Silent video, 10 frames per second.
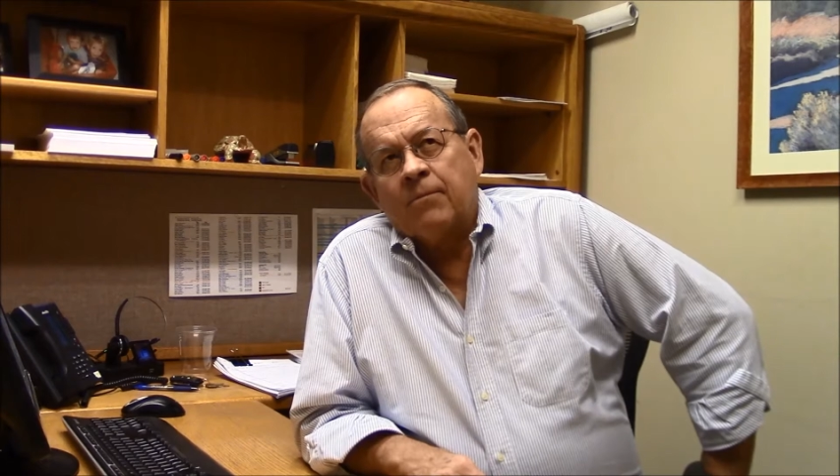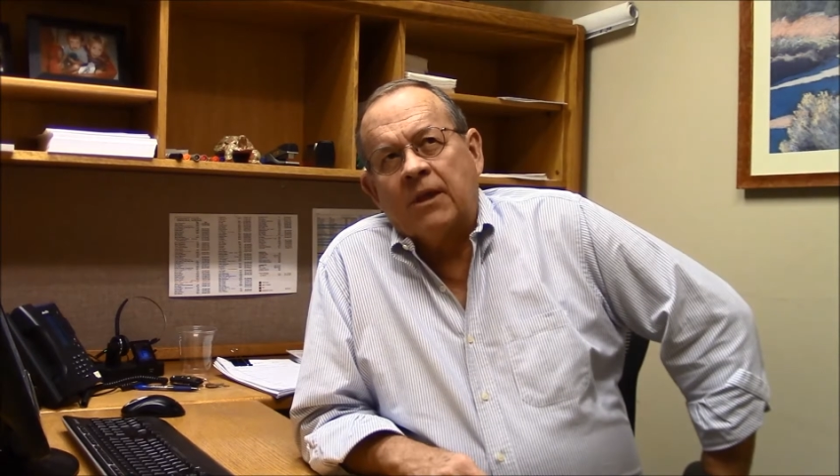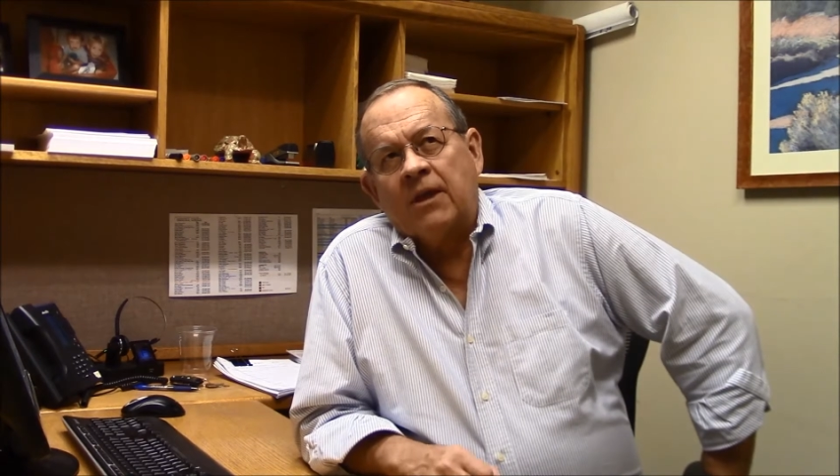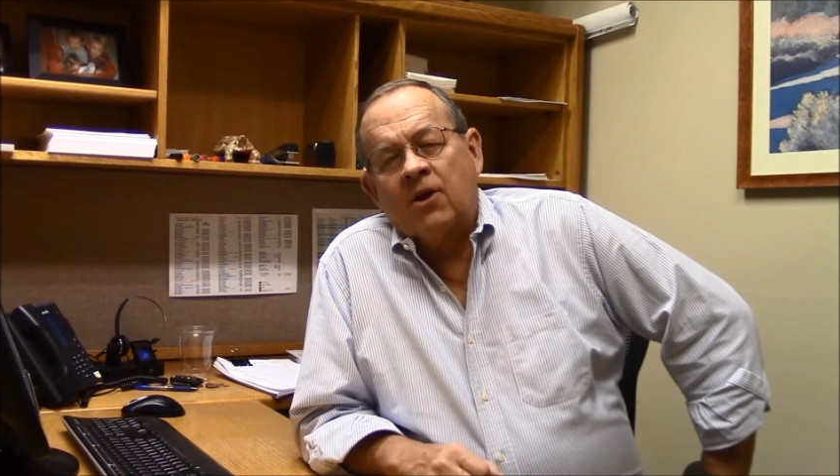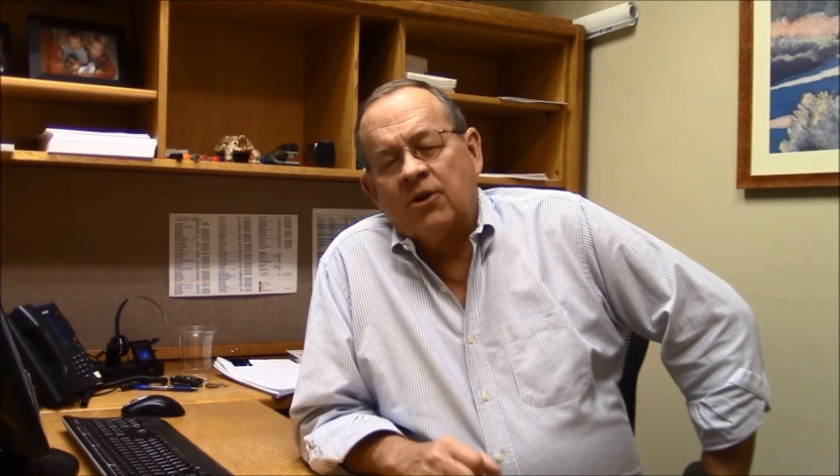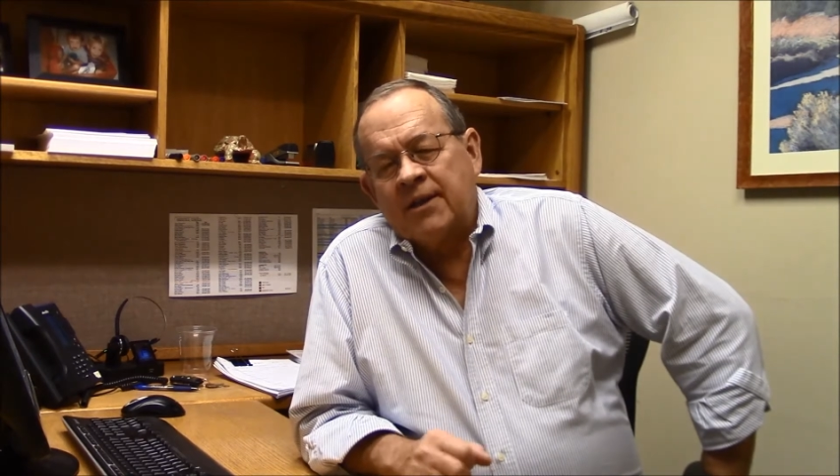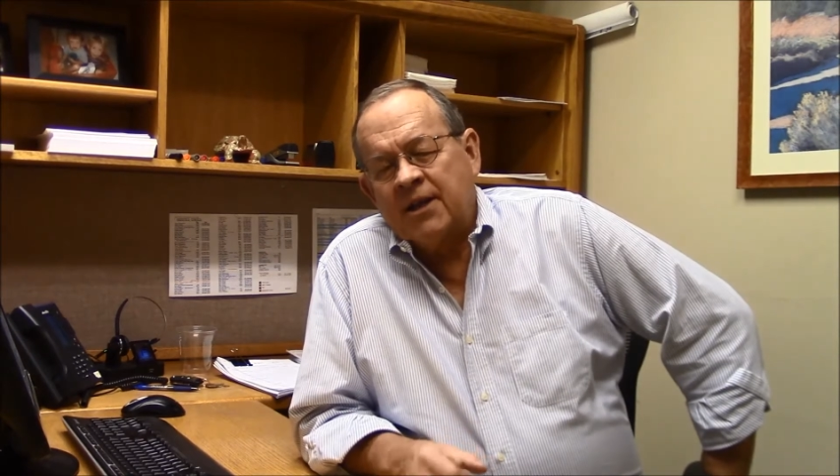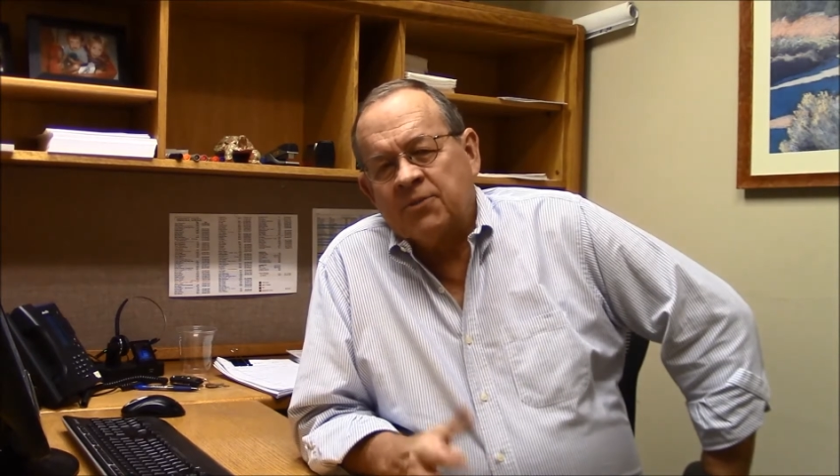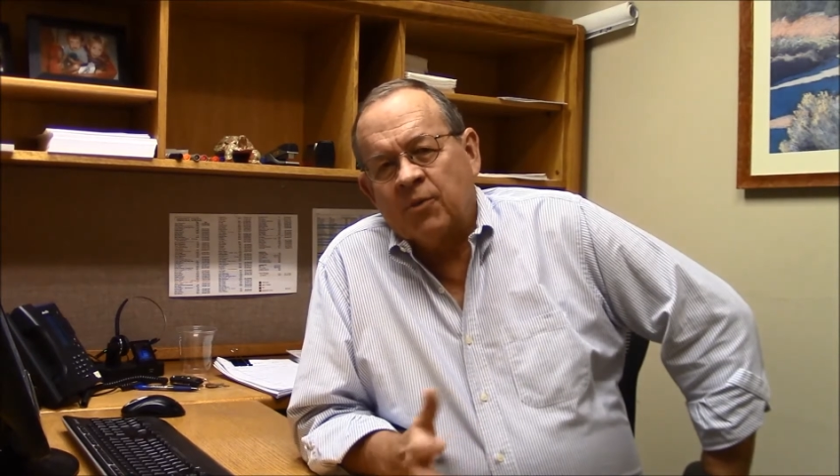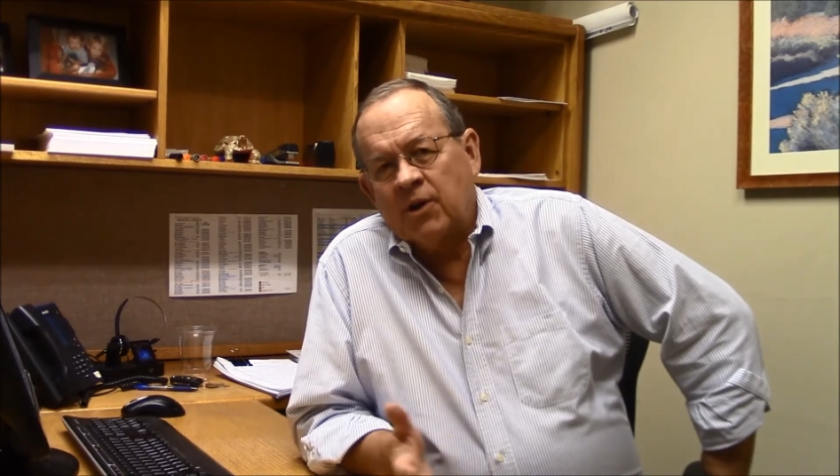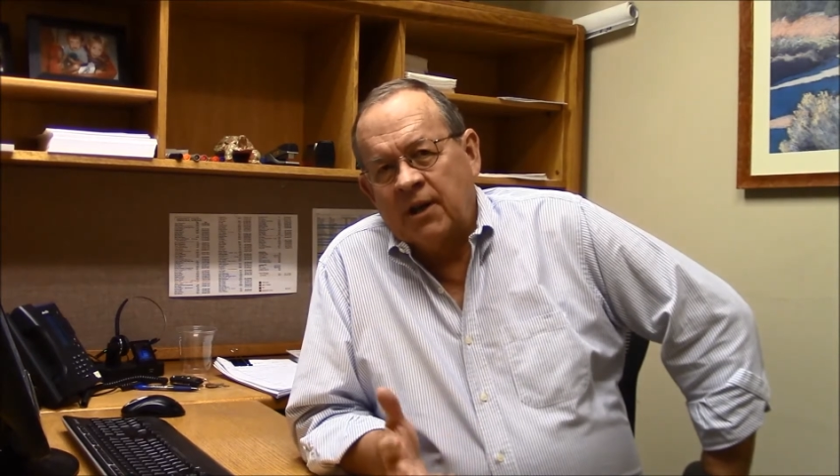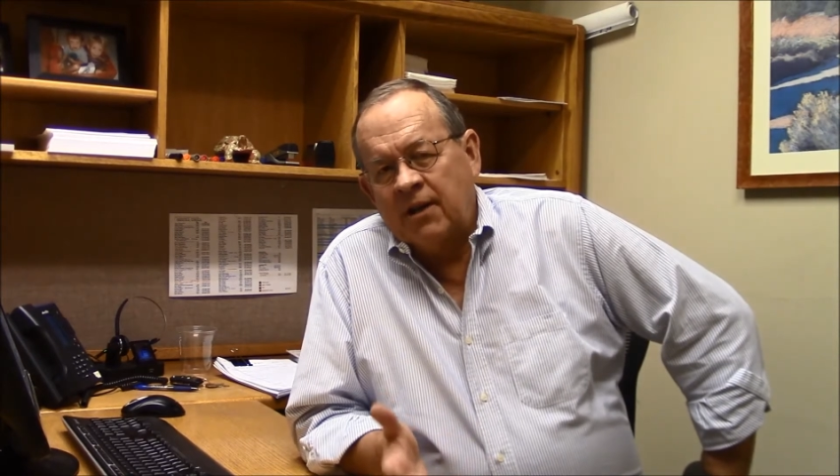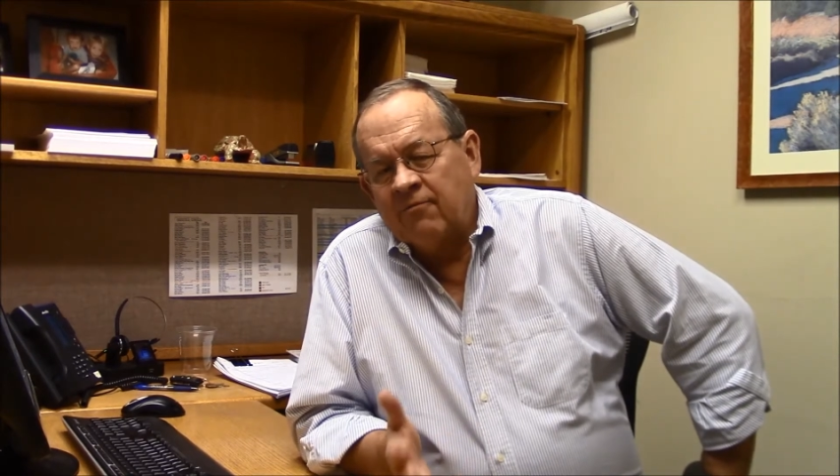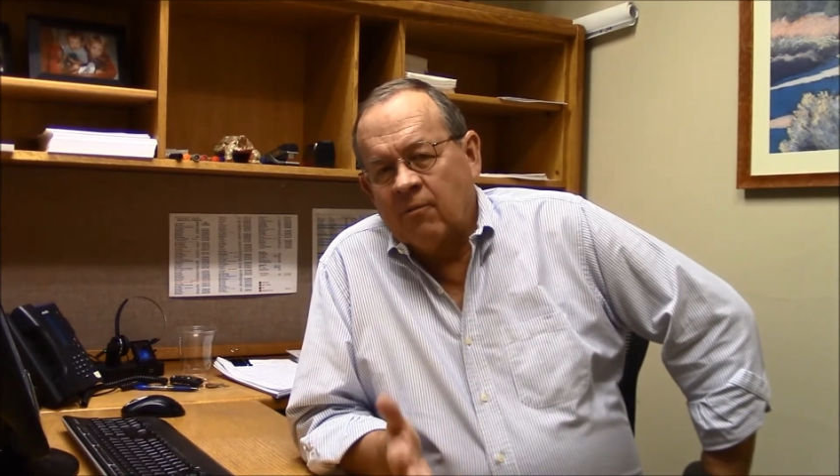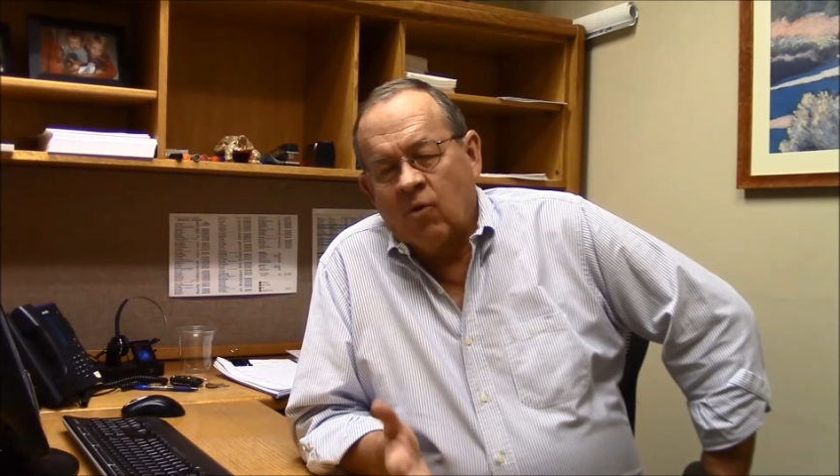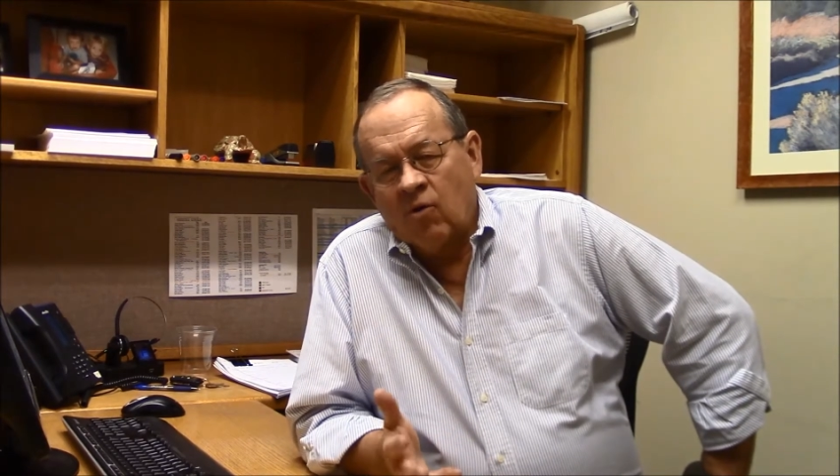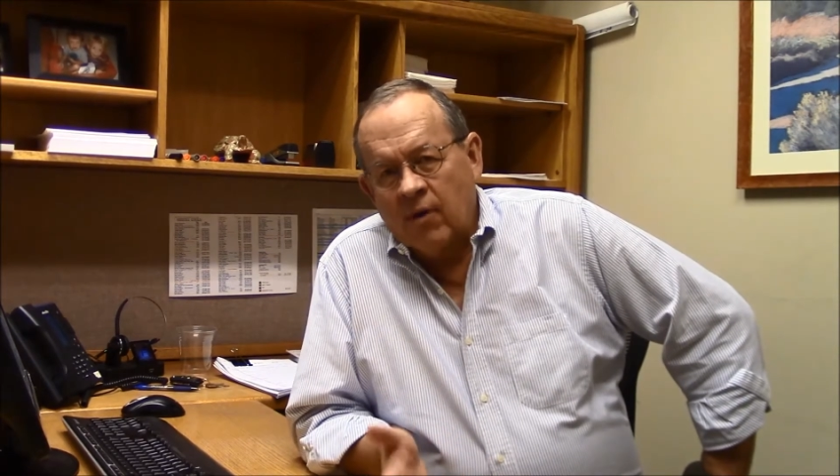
in our desperate need for more